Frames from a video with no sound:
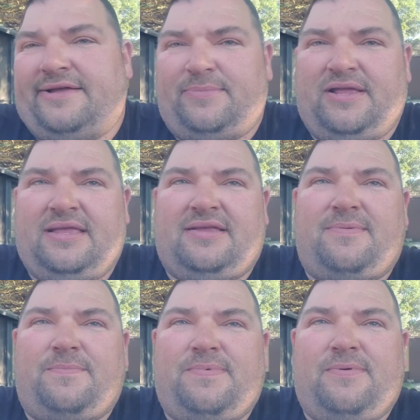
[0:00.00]
but
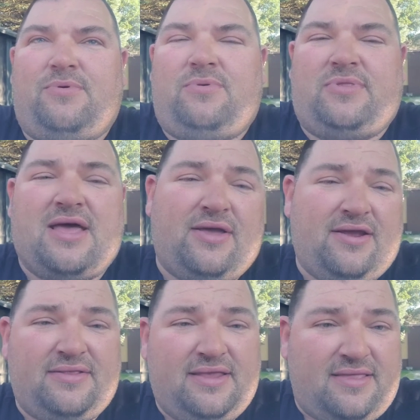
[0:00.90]
without
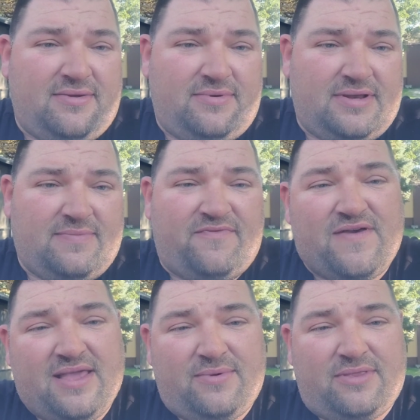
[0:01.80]
hearing the other one, I'm
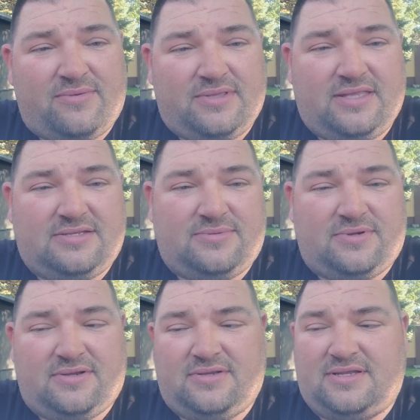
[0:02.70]
fine with this
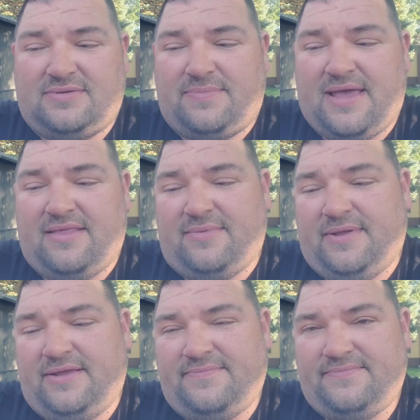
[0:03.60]
one. It doesn't bother
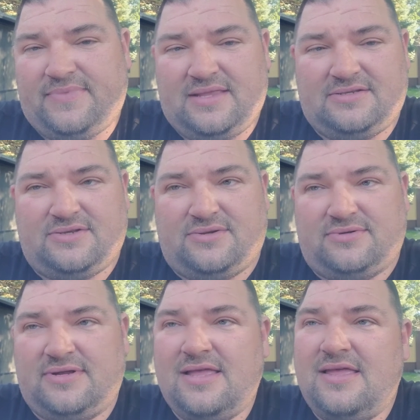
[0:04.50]
me.
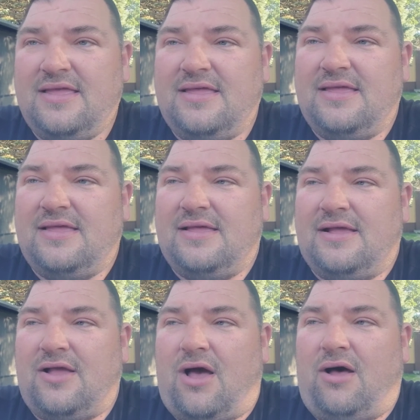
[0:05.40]
So
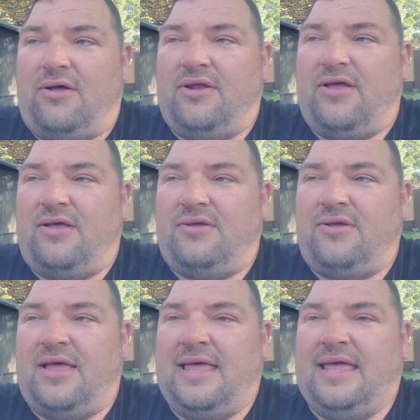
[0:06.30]
all in
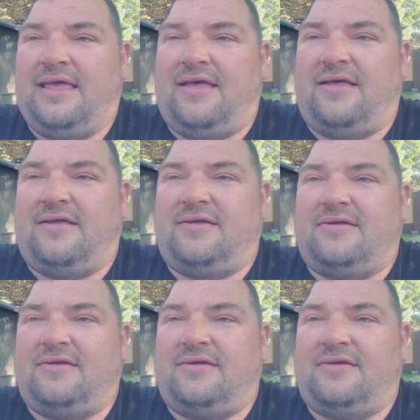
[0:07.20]
all, I